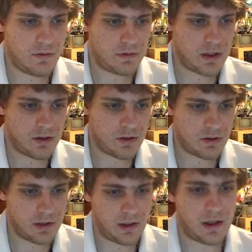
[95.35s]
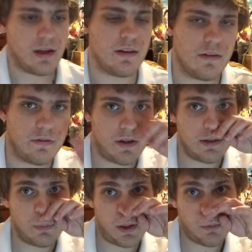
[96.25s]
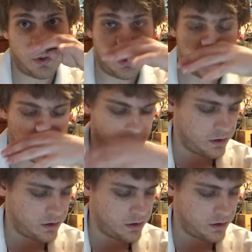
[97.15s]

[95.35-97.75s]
of a character getting hit in the face by a book.